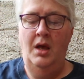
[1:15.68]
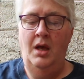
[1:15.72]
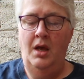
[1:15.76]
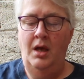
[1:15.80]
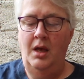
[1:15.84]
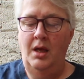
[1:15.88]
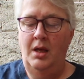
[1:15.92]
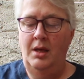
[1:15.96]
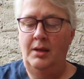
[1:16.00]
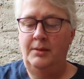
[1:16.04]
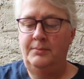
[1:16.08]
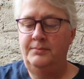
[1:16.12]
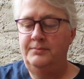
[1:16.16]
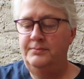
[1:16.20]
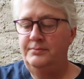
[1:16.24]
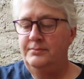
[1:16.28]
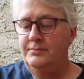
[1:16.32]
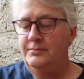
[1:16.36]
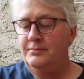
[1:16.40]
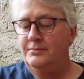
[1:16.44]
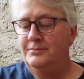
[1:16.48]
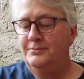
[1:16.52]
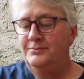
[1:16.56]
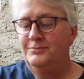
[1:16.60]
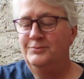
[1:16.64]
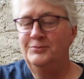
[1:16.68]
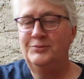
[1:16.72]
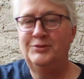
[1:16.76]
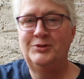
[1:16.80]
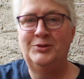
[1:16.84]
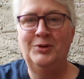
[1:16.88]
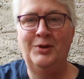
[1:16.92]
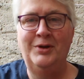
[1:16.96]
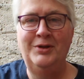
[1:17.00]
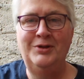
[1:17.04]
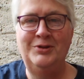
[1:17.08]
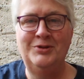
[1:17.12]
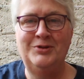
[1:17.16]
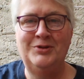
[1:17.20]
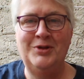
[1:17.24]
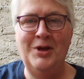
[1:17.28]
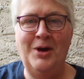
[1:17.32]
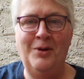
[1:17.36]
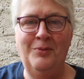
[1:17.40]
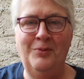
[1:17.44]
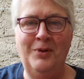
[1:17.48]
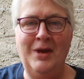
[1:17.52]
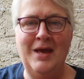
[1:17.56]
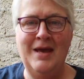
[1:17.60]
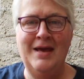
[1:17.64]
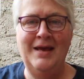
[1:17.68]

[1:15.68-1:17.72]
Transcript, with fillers: Um, so I just thought, wait,